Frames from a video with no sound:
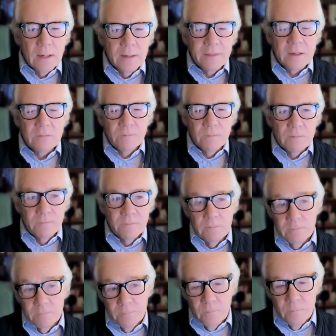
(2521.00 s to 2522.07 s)
I think
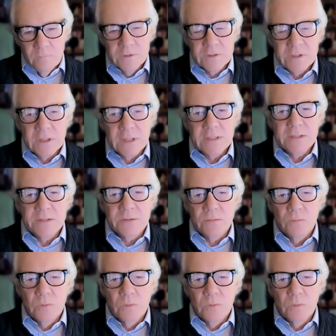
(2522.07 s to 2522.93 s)
for starters,